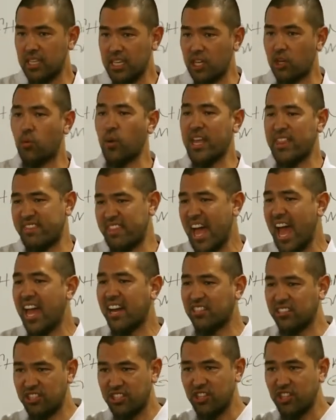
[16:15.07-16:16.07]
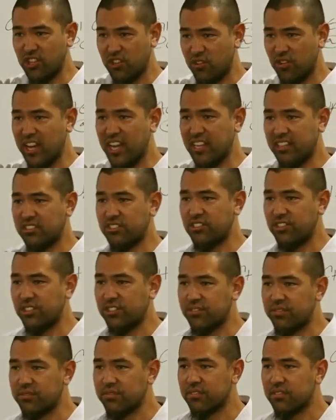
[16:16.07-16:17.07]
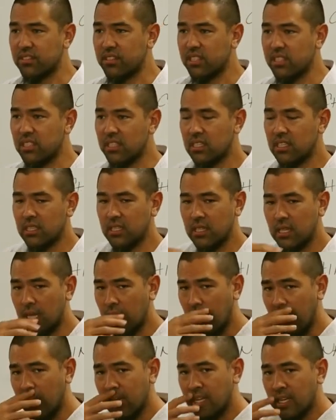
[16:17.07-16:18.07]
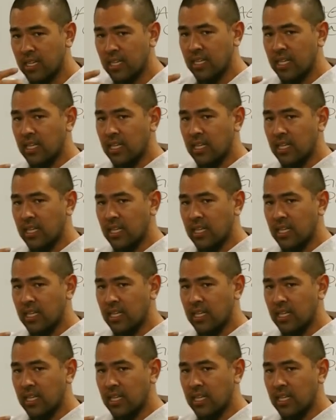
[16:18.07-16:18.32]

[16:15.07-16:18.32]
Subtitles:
Equate that into your grade too, okay?